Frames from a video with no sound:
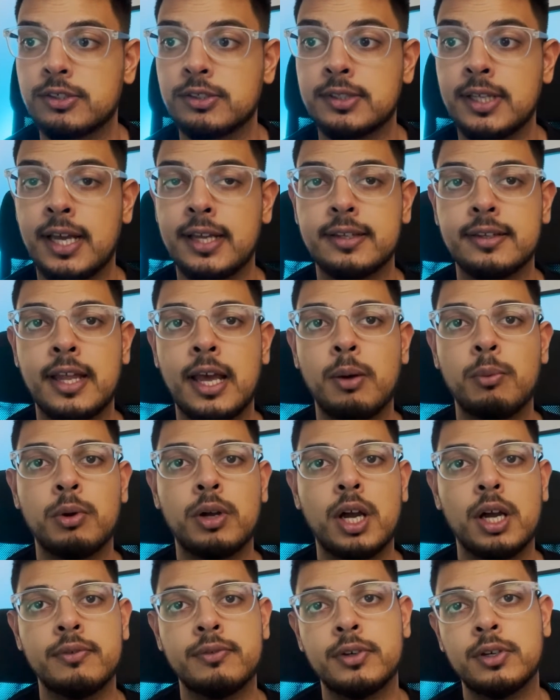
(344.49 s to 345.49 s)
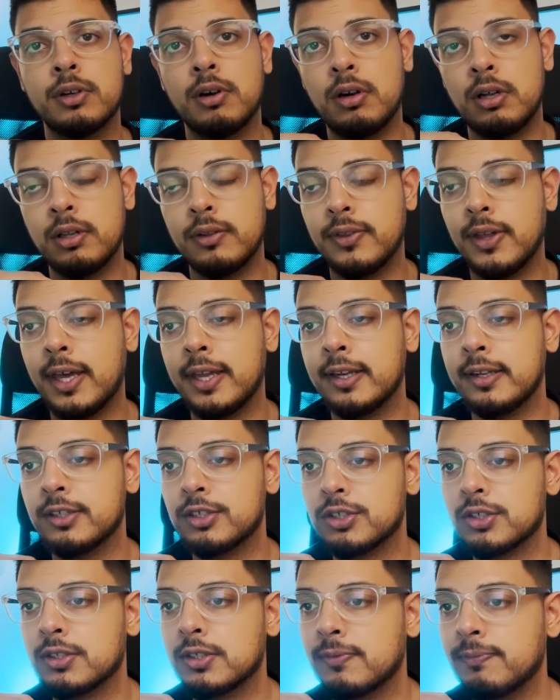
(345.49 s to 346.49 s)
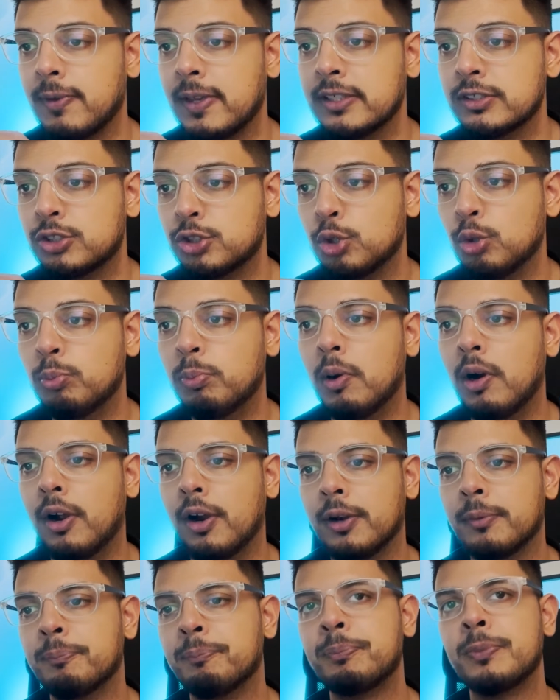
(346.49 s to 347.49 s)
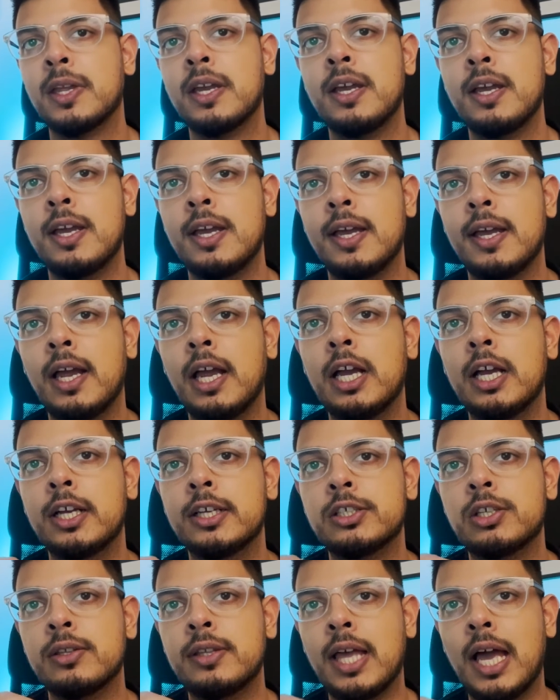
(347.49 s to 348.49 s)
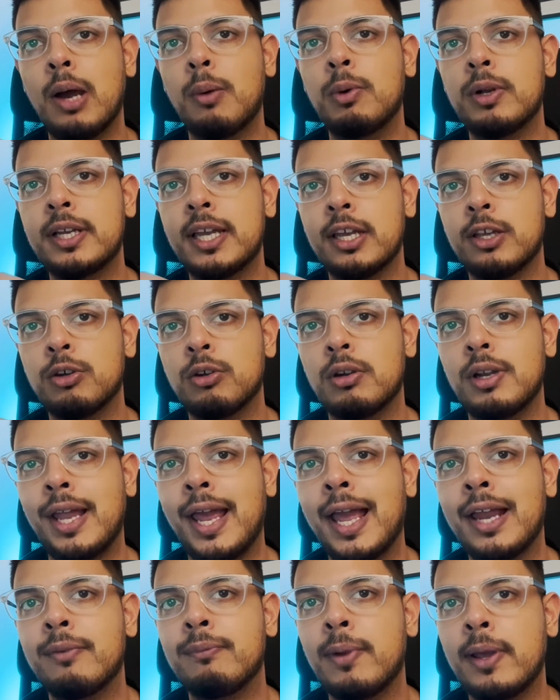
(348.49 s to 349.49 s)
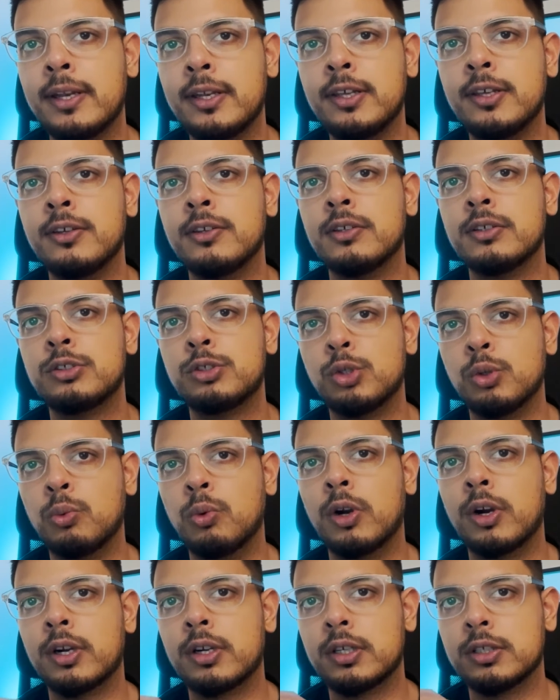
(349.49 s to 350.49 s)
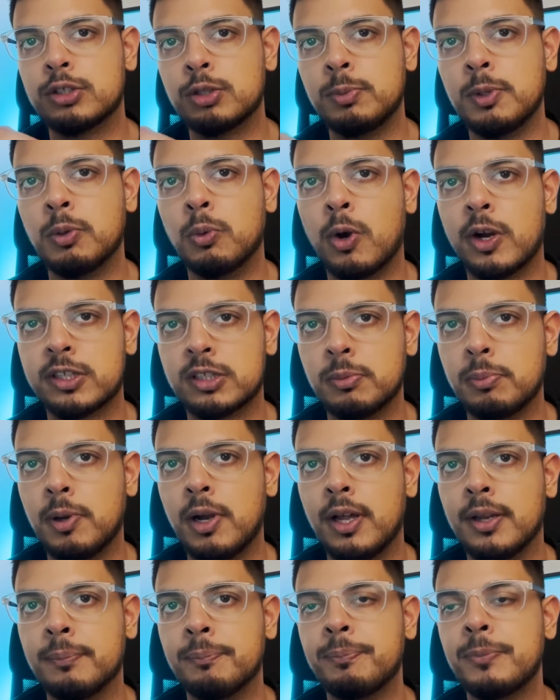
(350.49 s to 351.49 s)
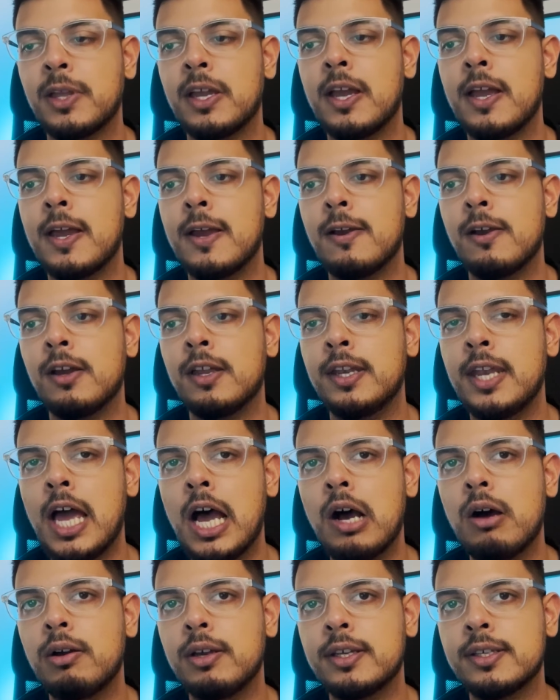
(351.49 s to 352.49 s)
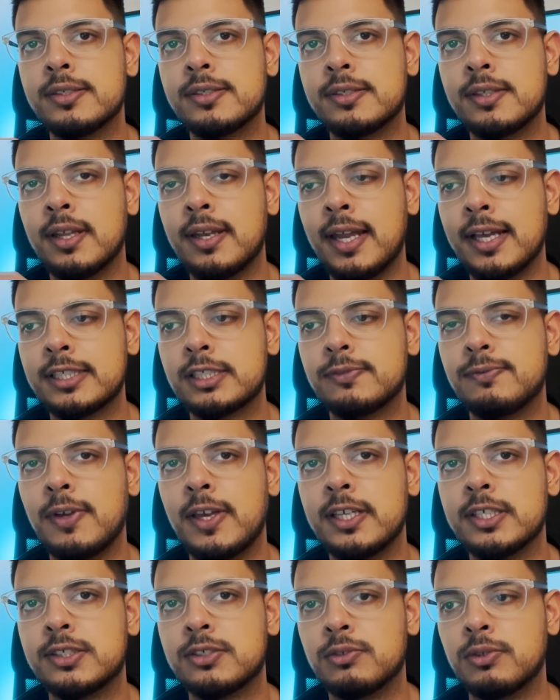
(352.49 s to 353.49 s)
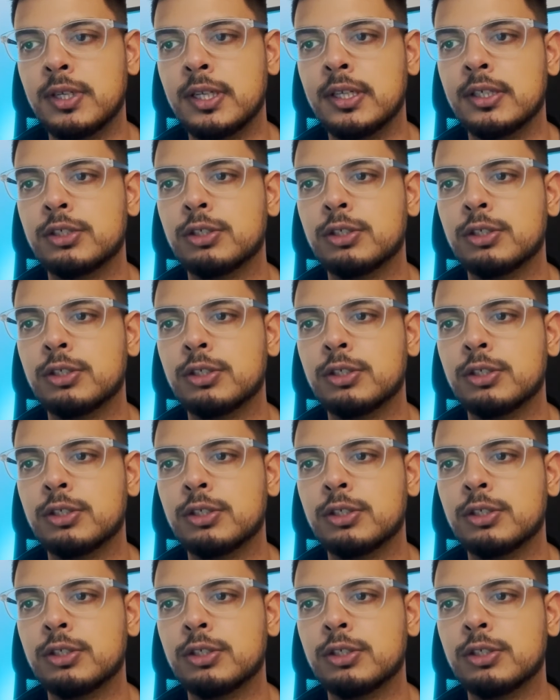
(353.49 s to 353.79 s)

So that will cover all of that in the phase 2 part. So that will get your land ready to be worked upon. Now is the next phase 3.